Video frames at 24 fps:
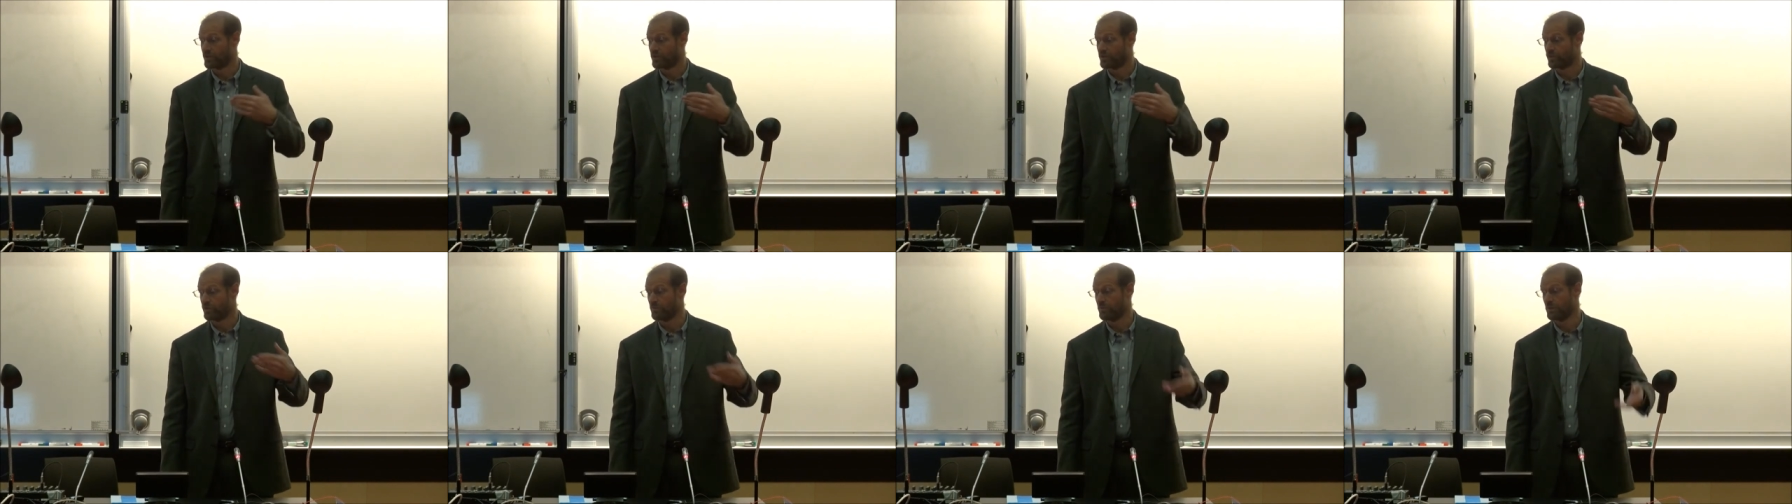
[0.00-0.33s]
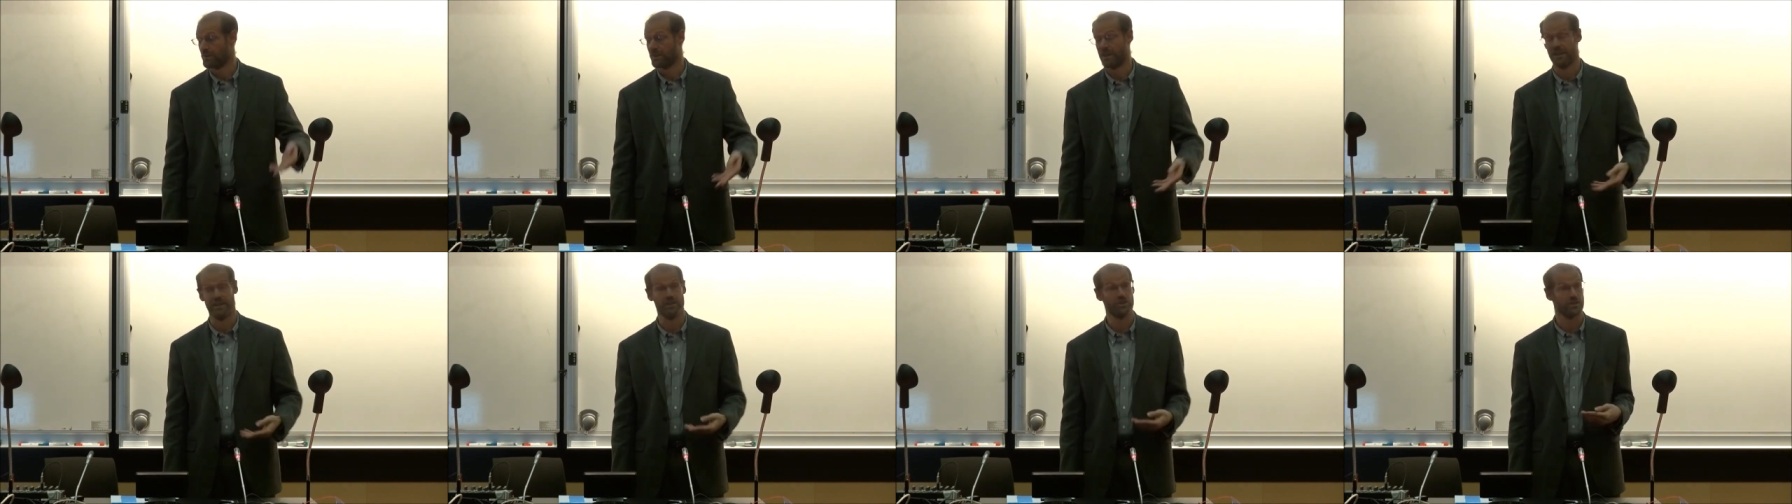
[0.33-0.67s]

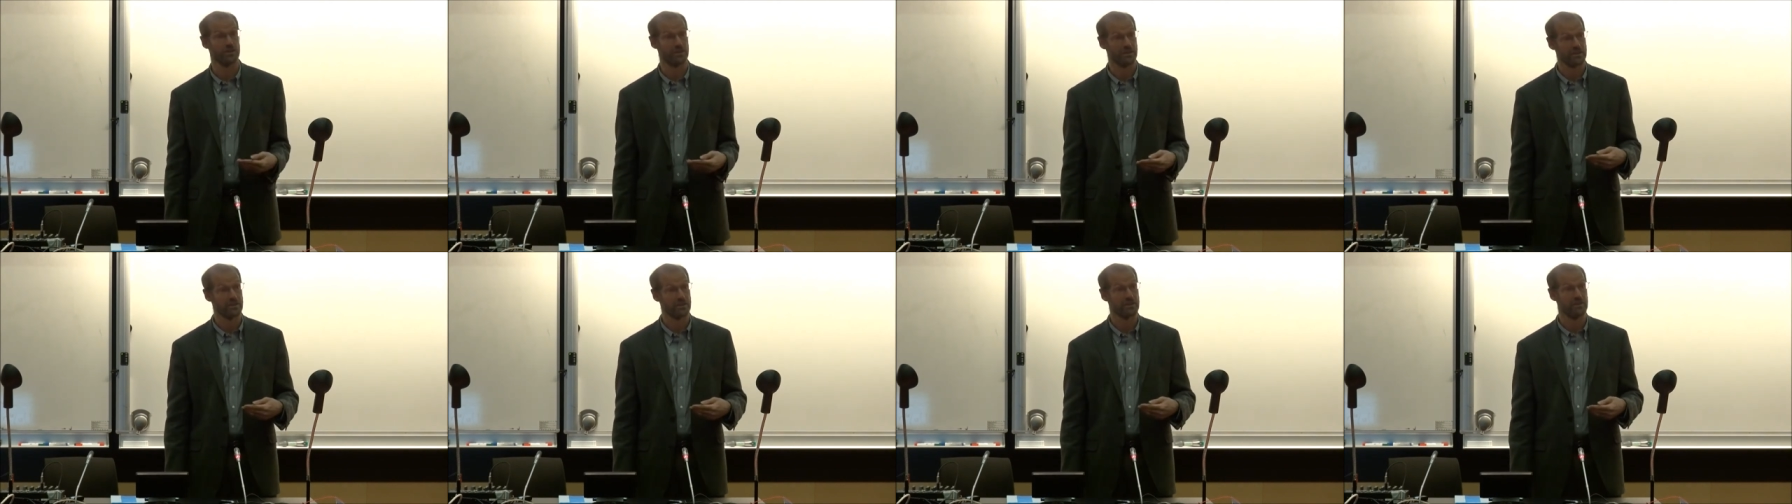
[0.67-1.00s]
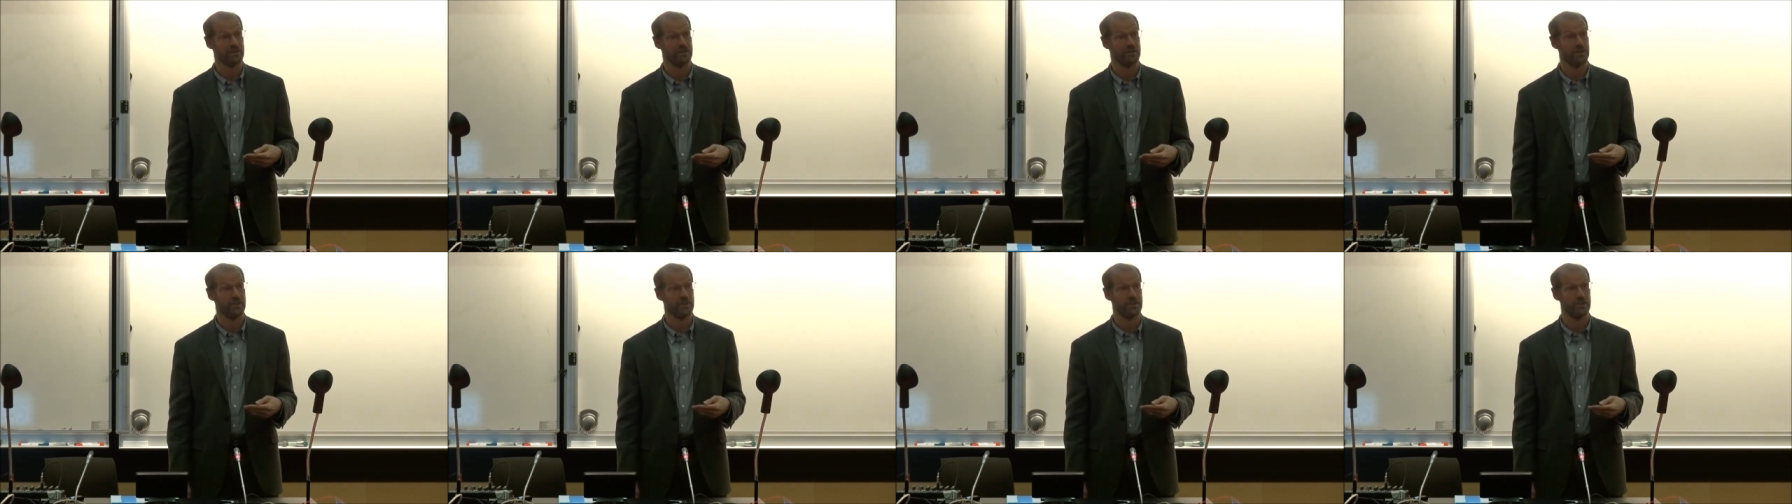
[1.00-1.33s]
accumulation.
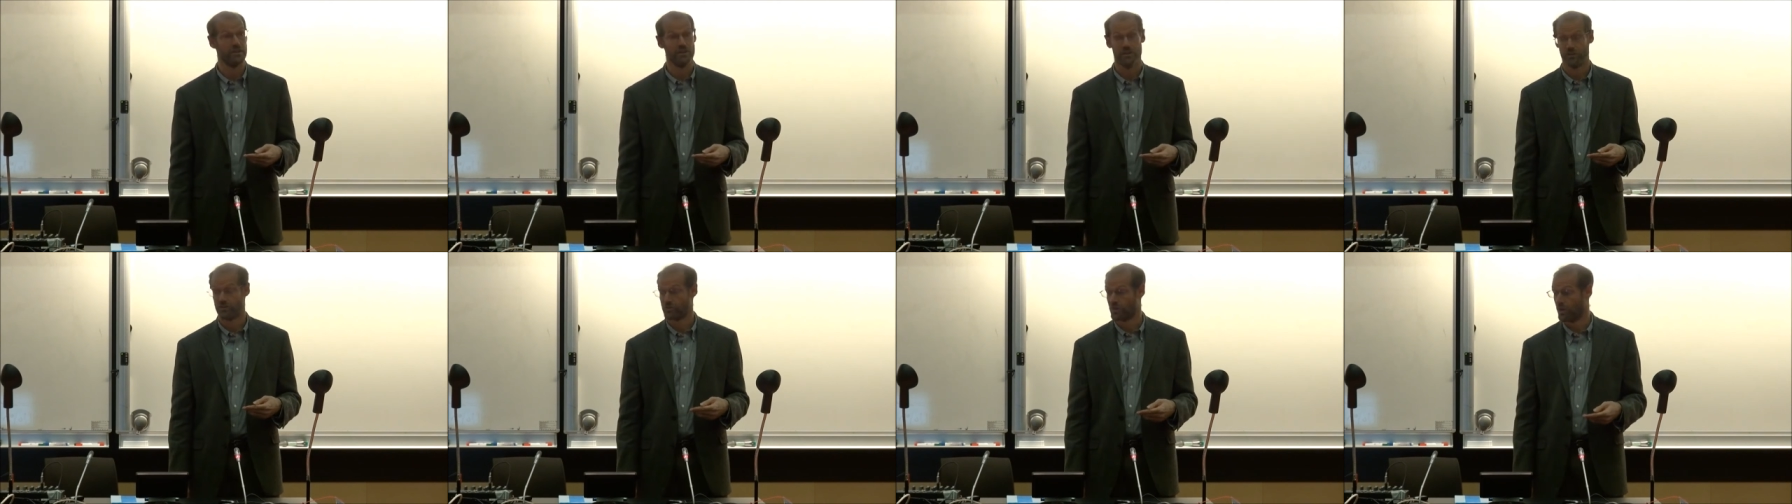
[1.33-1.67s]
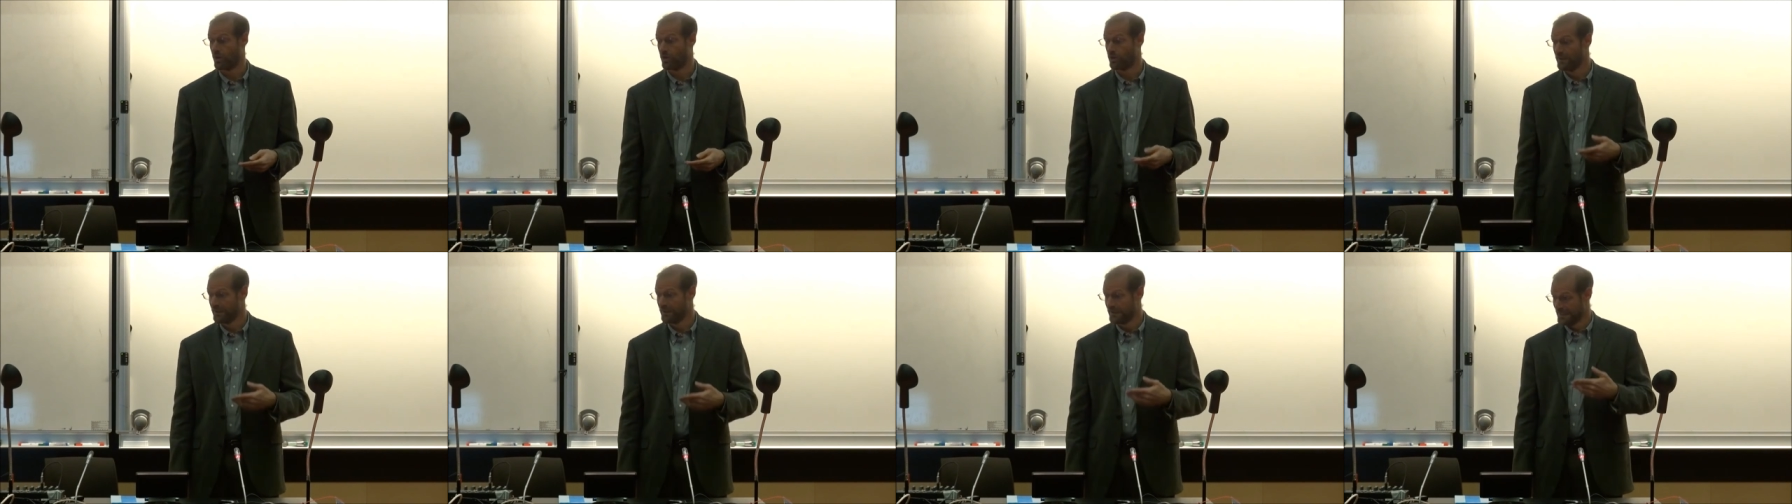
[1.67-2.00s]

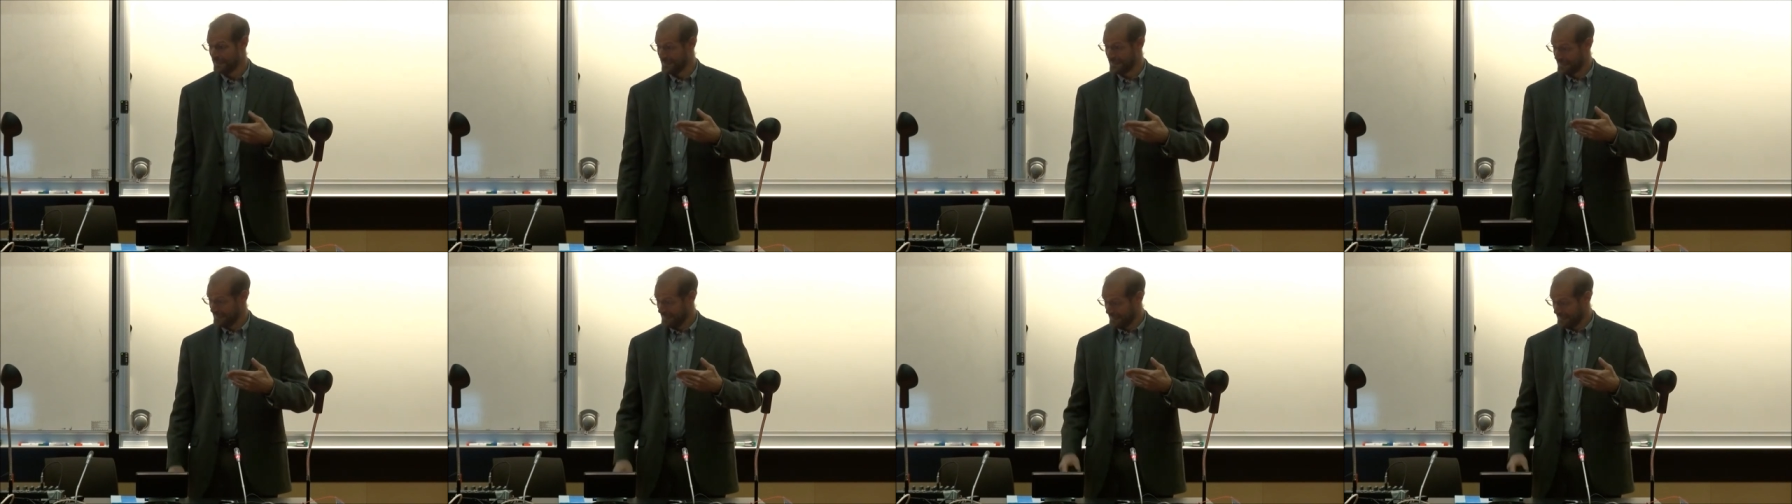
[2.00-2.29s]
So